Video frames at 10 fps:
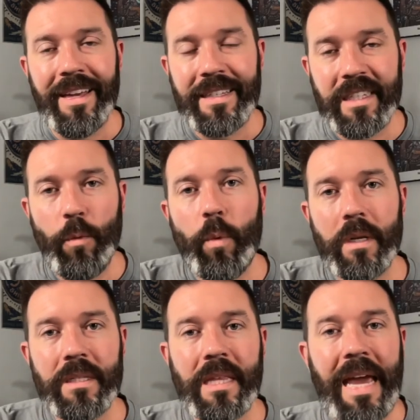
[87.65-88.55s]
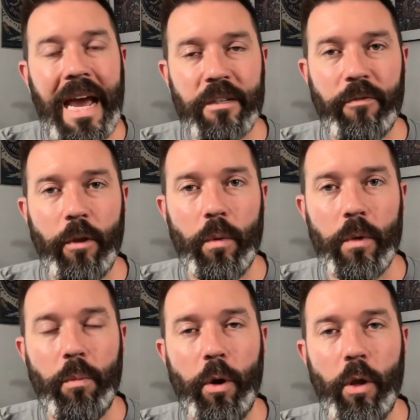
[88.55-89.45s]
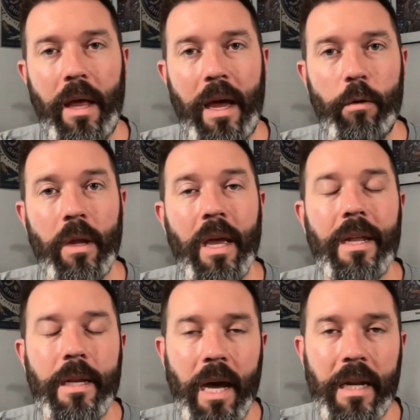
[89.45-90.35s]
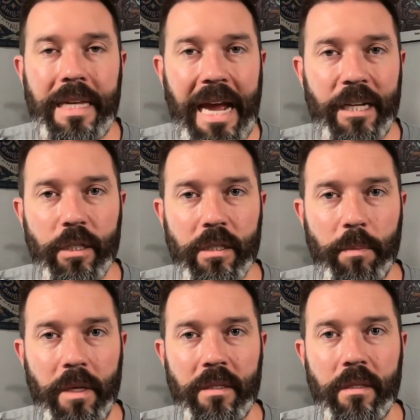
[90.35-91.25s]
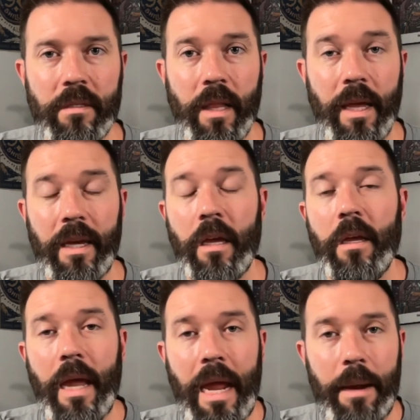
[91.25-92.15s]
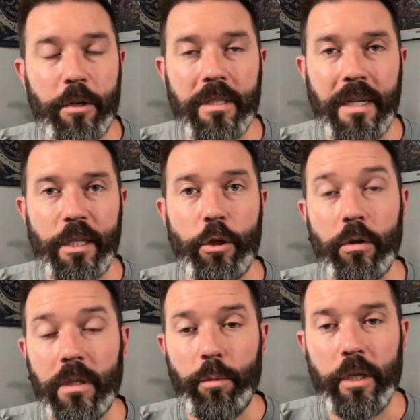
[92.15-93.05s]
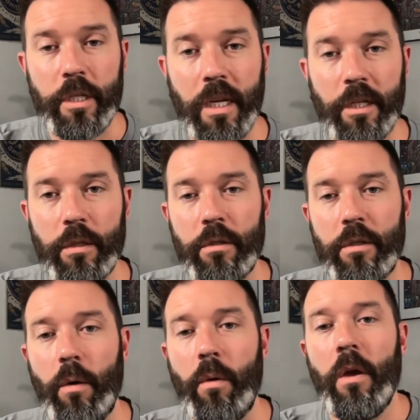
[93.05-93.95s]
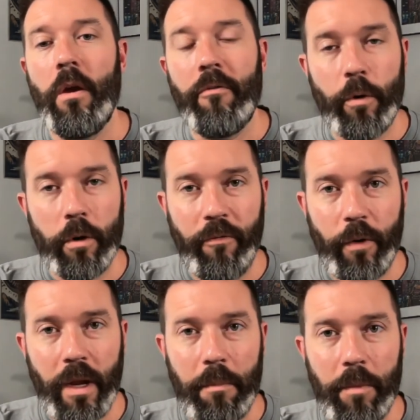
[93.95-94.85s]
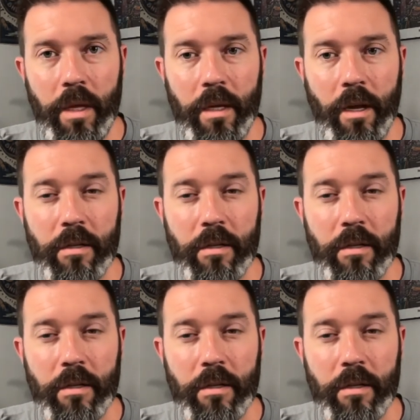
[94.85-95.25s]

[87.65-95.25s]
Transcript: see what is the cash flow when you pull out non cash expenses like amortization or depreciation. So $448 million,